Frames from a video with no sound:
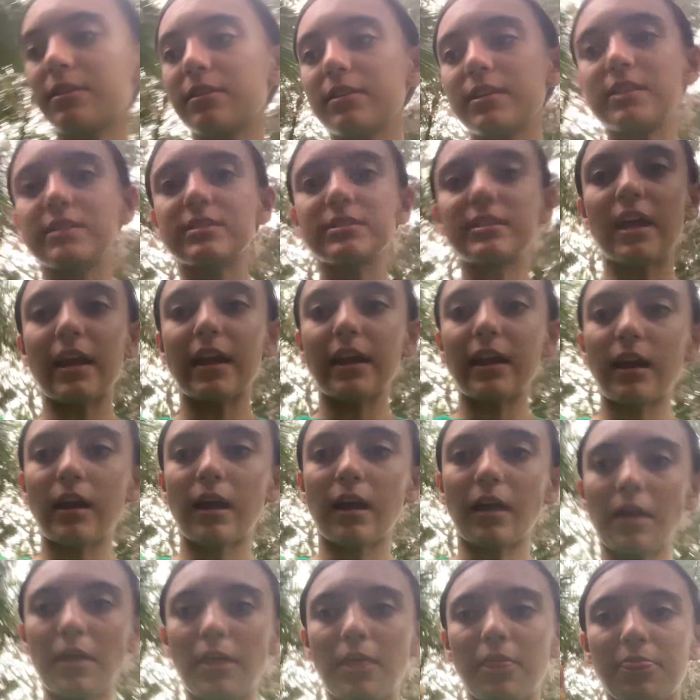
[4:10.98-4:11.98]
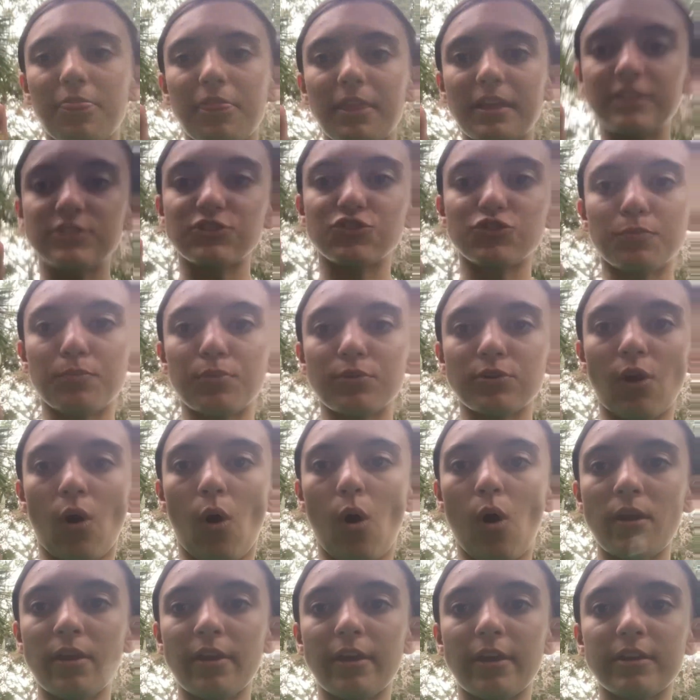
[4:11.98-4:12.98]
these like things to put
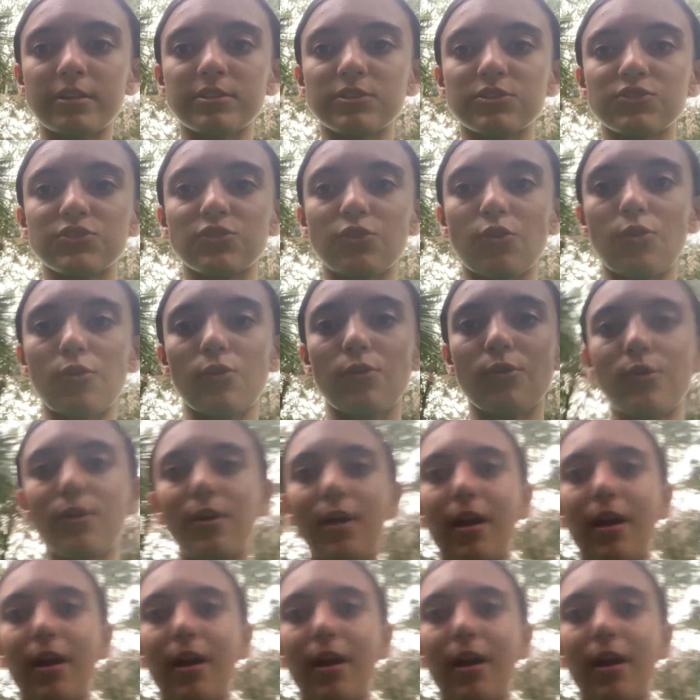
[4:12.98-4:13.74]
on it. So